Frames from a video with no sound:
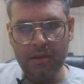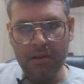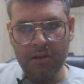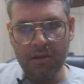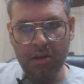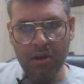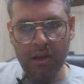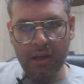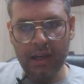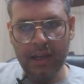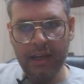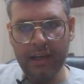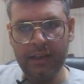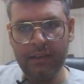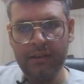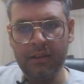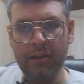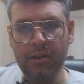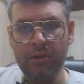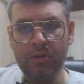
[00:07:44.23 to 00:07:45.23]

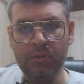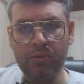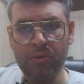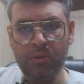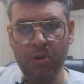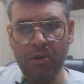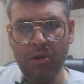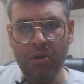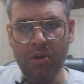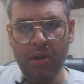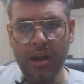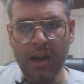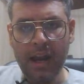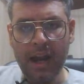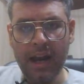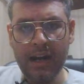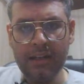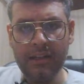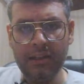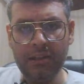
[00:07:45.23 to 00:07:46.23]
Okay, so
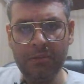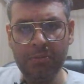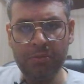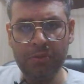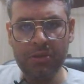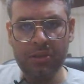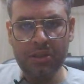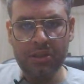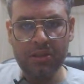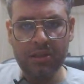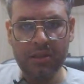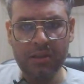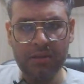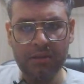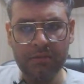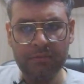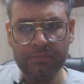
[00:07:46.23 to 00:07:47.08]
at this position,